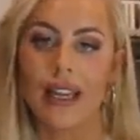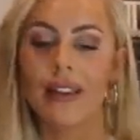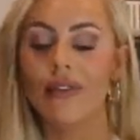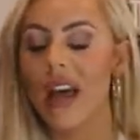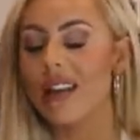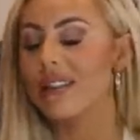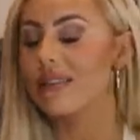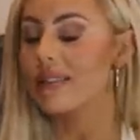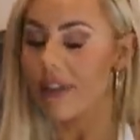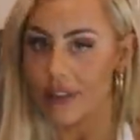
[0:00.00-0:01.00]
And that
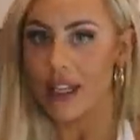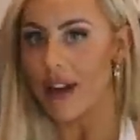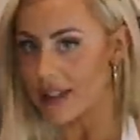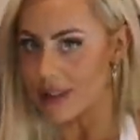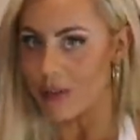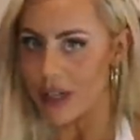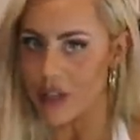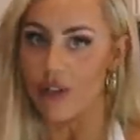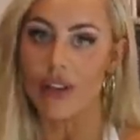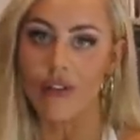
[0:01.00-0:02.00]
is definitely ideal when
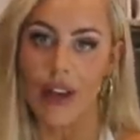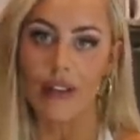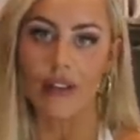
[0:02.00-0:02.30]
you're in a fat